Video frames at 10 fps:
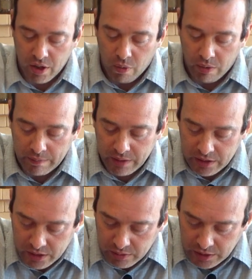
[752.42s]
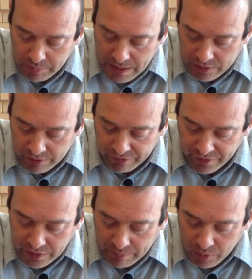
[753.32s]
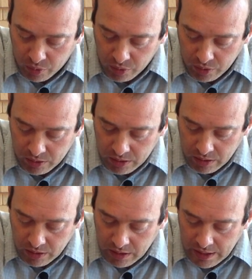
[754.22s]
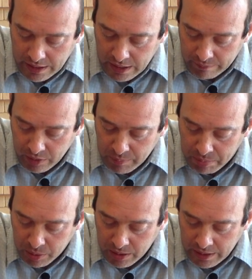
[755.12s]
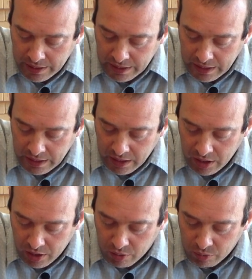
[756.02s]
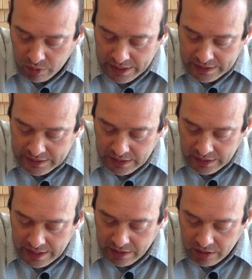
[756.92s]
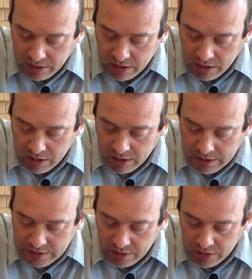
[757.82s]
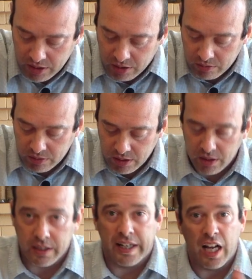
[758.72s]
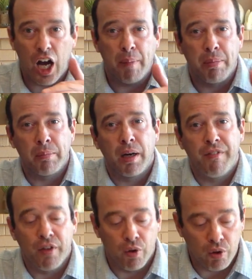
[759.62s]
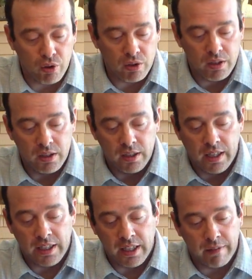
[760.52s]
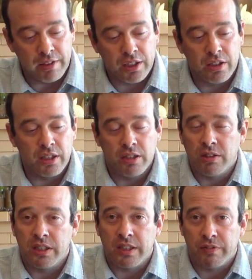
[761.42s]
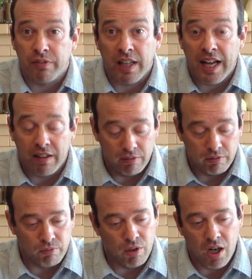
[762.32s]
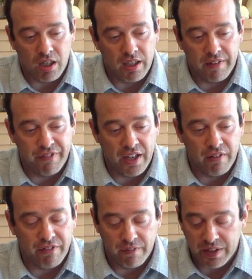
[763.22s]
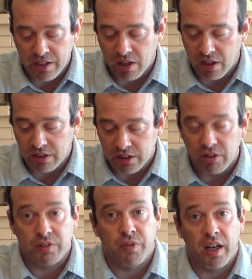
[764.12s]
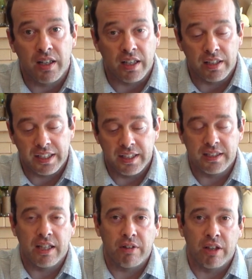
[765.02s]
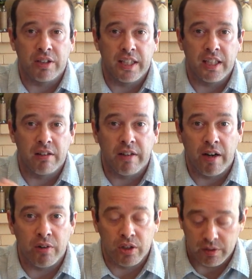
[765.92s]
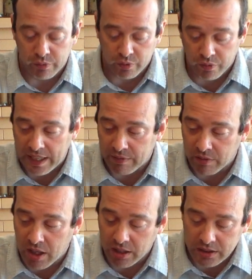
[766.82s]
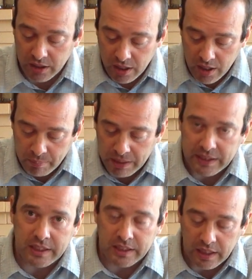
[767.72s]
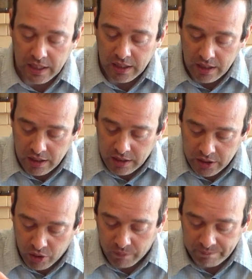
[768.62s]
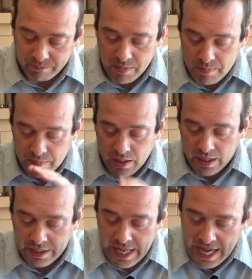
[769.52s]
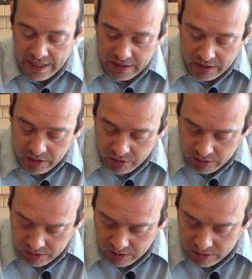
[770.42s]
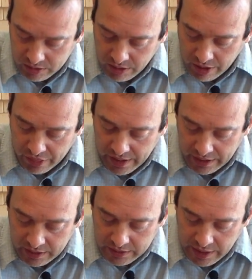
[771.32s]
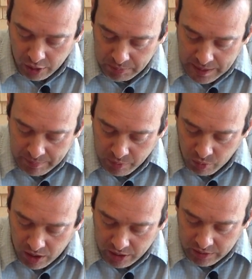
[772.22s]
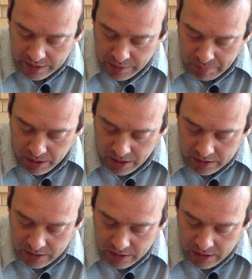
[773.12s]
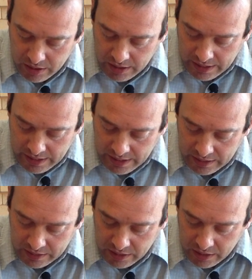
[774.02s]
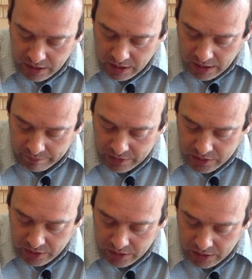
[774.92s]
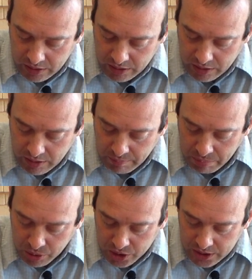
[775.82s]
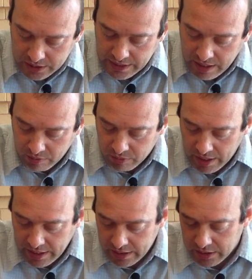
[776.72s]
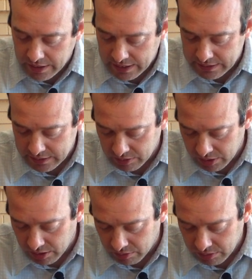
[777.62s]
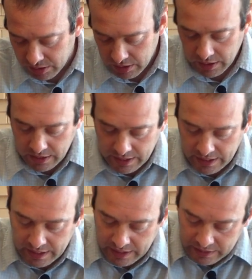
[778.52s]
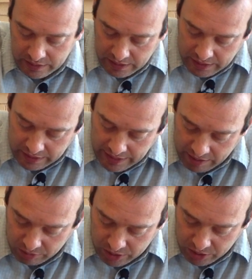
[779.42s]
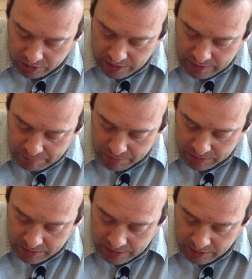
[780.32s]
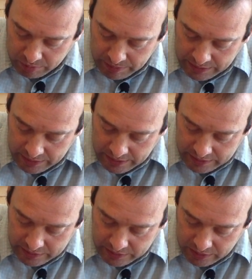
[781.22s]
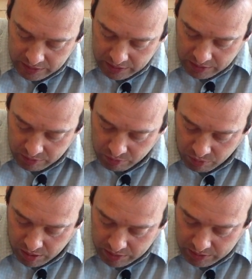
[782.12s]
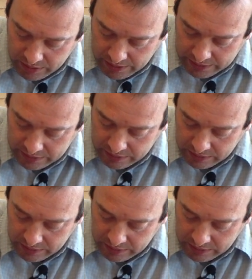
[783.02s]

what I'm going to do is just basically fill up the hole, and then I'm going to put a raised layer of silicone kind of up above the hole. And then I'm just going to use this flat rock I found from the yard. You know, it's fun. I got the kids out there digging around looking for flat rocks. But it's just, you know, an added little thing to help keep the water in the pot. And I'm just going to push it down right into that silicone. And that'll cure up. And it'll make a nice watertight